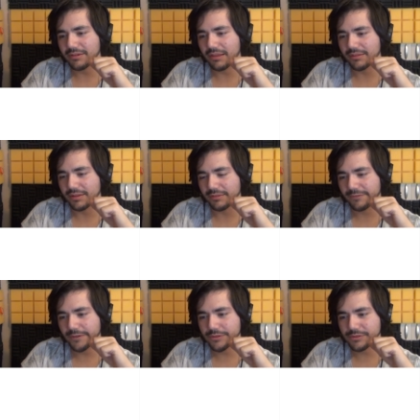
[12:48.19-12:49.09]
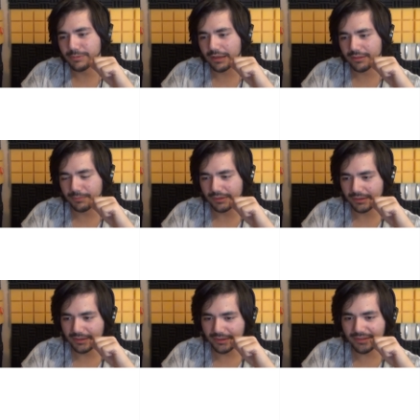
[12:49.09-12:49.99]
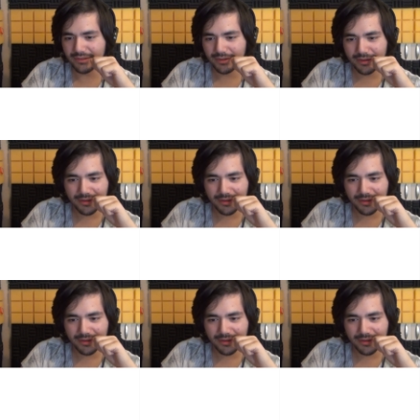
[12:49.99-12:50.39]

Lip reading: rather than future possibilities.